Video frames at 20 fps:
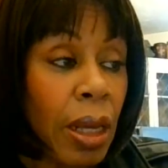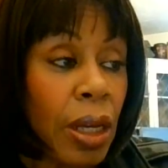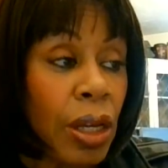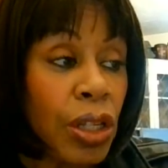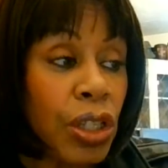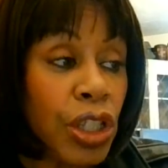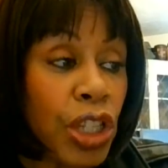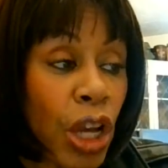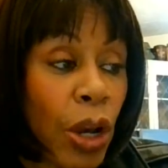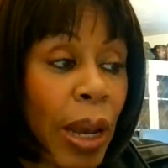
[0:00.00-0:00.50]

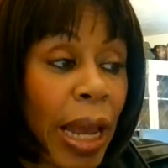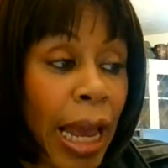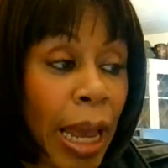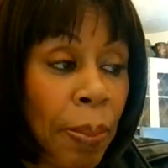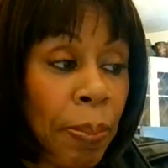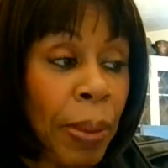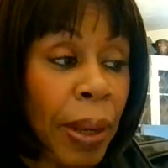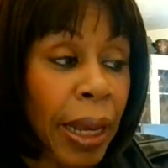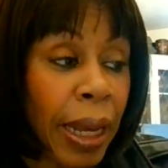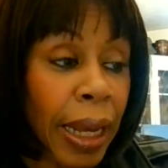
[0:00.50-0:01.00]
So
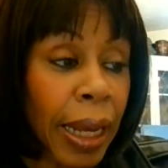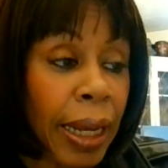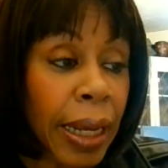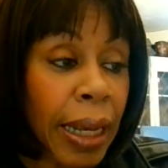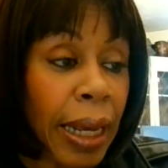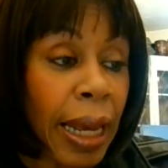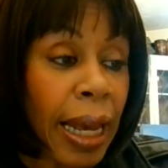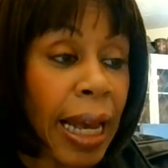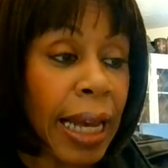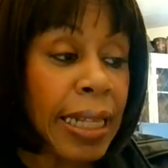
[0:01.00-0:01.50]
EPIC
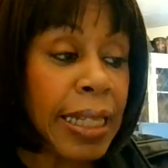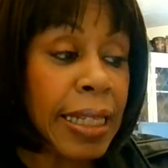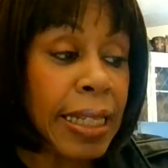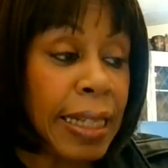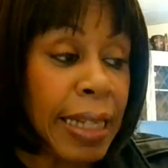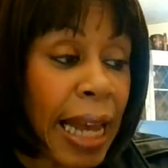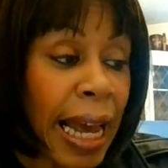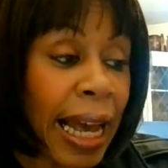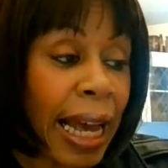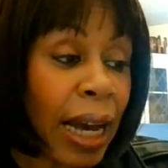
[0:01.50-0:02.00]
has
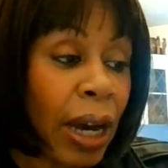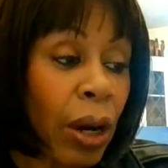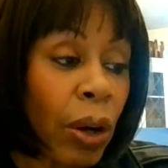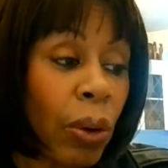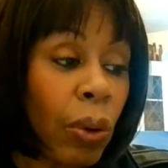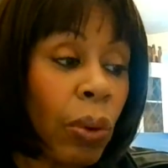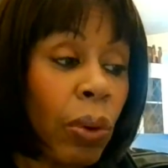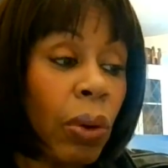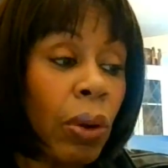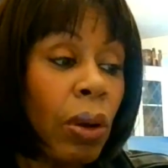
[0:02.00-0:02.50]

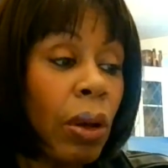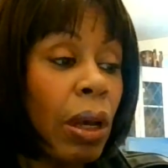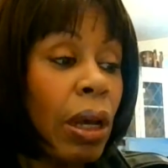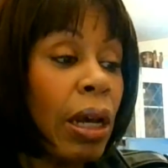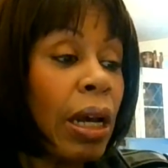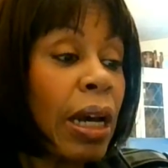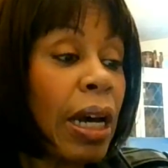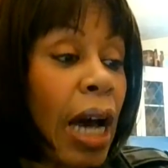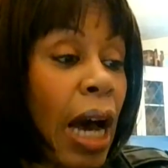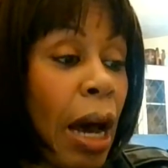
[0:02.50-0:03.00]
now
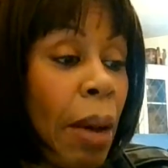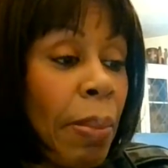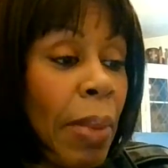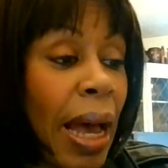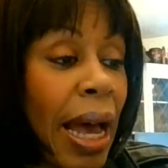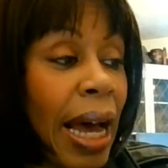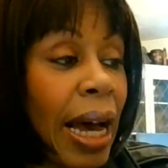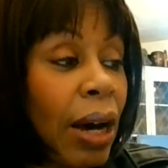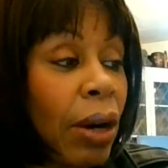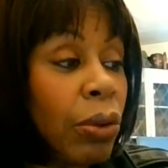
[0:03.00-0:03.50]
come
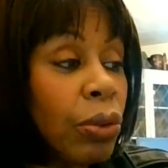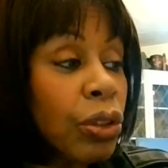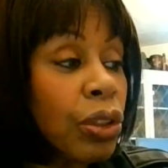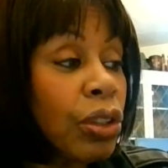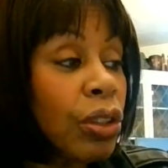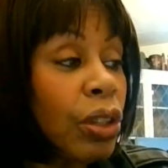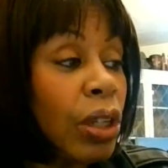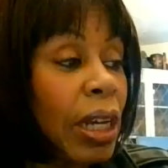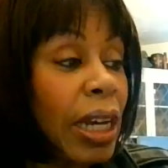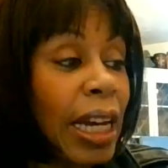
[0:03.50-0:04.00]
out,
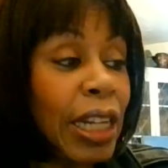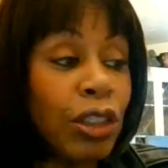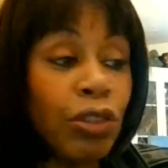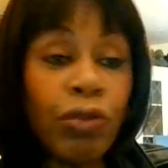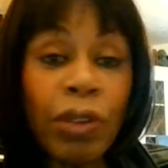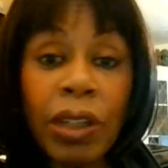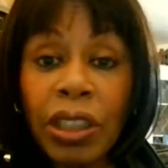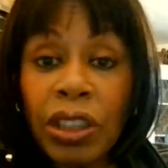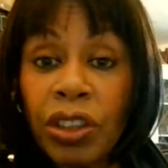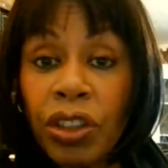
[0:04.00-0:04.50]
has
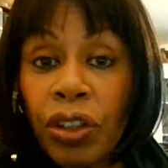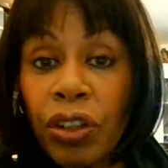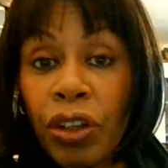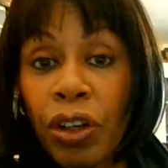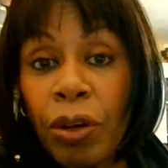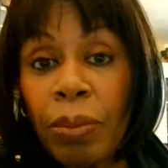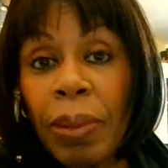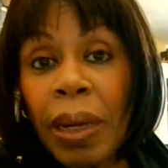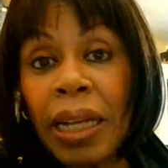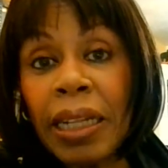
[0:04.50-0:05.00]
written to
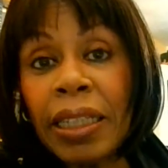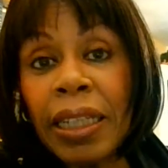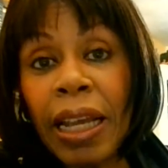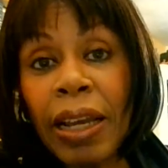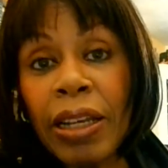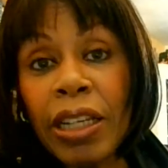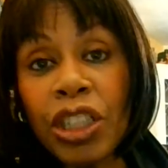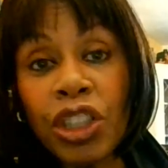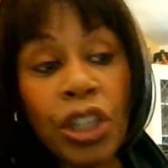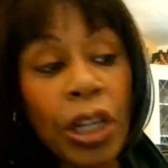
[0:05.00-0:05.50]
them, and they
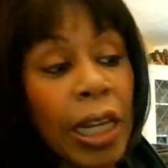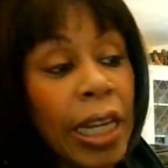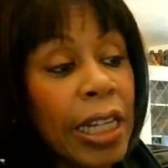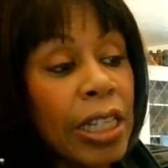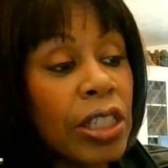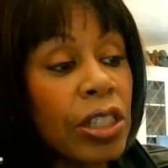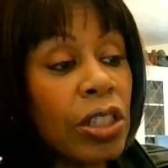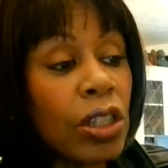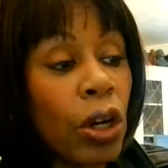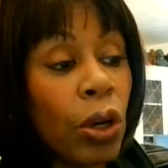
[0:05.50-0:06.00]

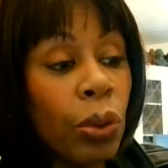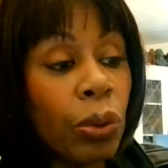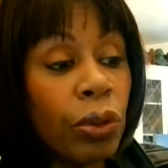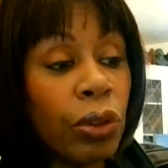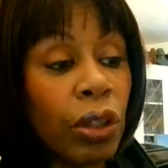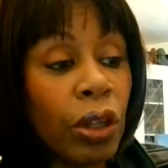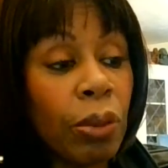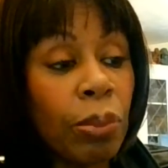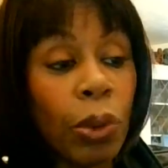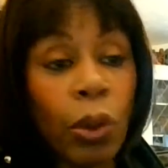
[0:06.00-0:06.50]
he's told
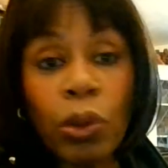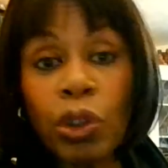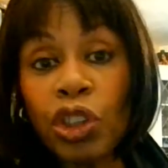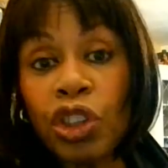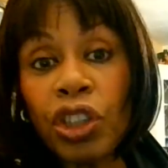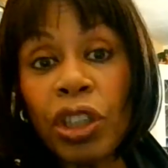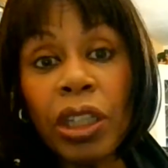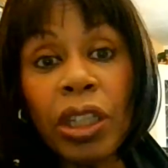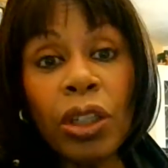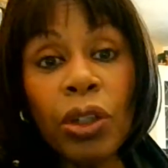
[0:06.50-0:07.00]
them, or
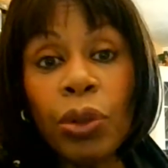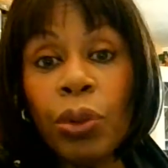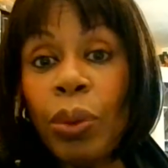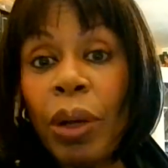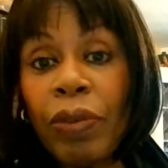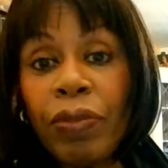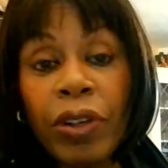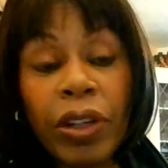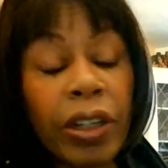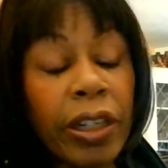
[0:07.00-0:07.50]
she,
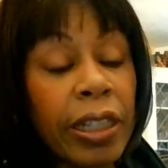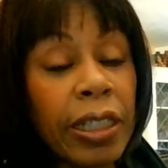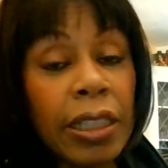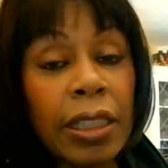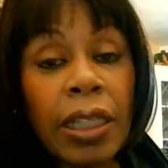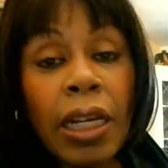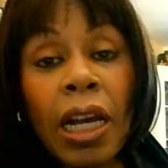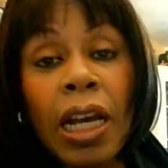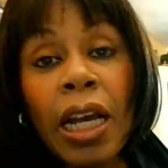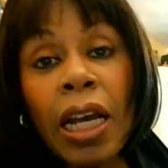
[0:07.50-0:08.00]
whoever it is,
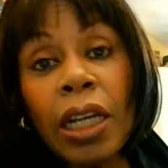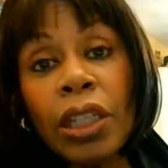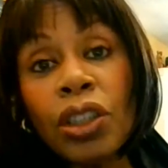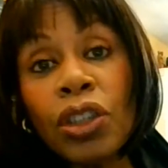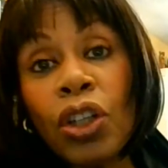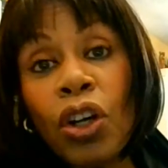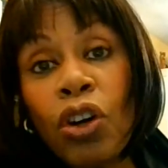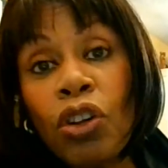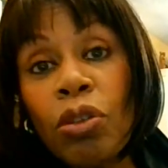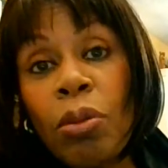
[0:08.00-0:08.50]
has
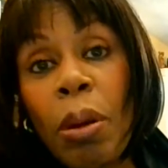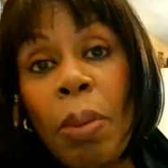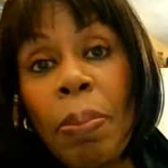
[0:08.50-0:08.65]
told them